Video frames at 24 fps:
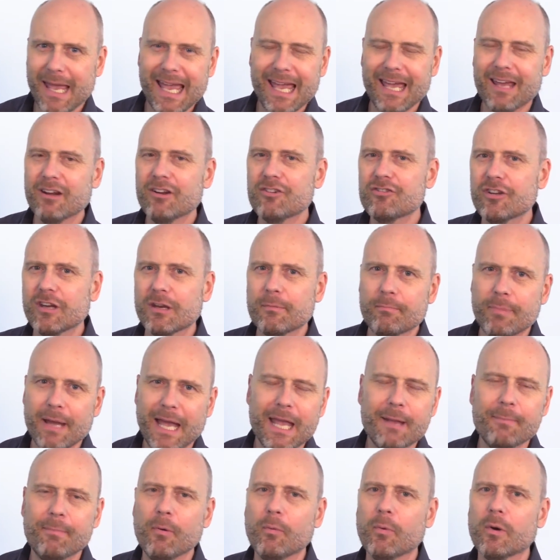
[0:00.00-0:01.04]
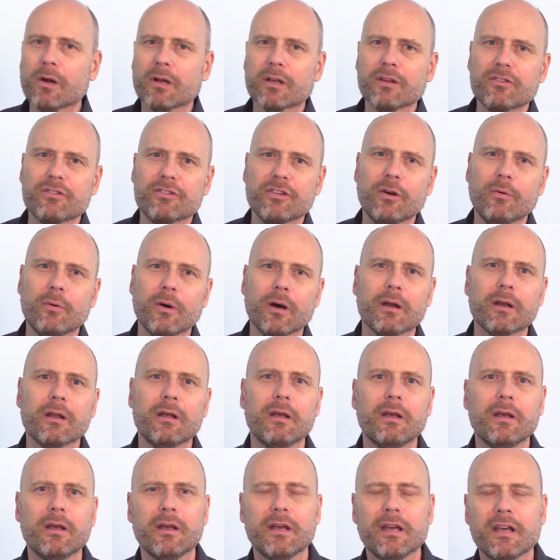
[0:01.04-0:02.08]
energy, paperwork, and so on
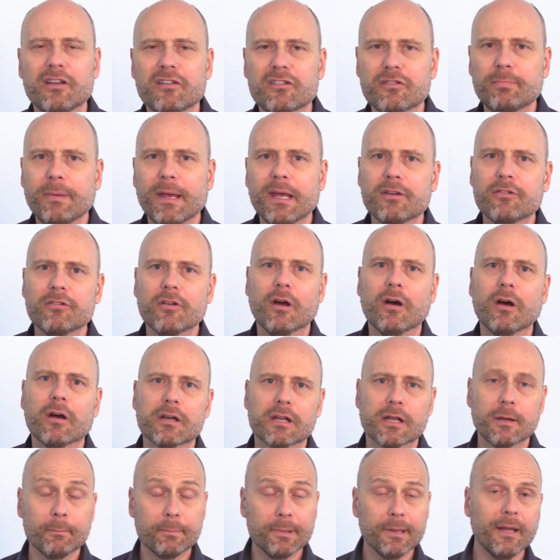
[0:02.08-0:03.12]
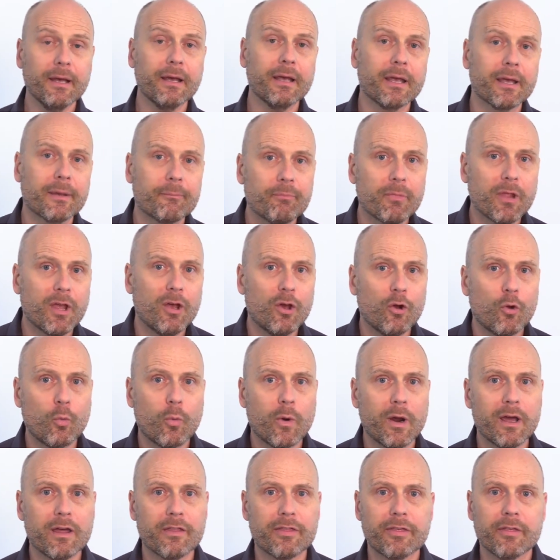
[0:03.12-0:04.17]
is spent on complying
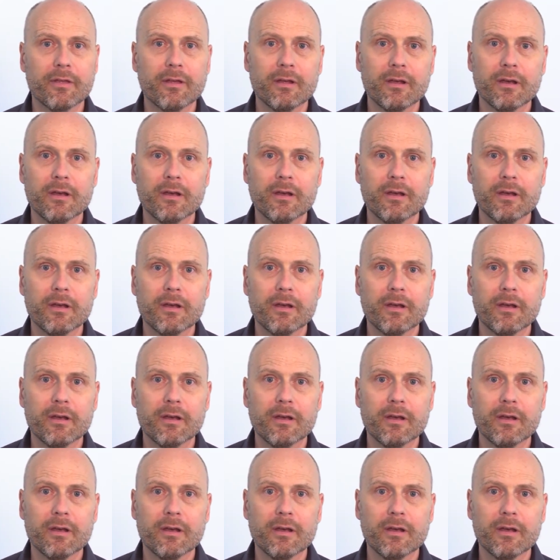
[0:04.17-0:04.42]
with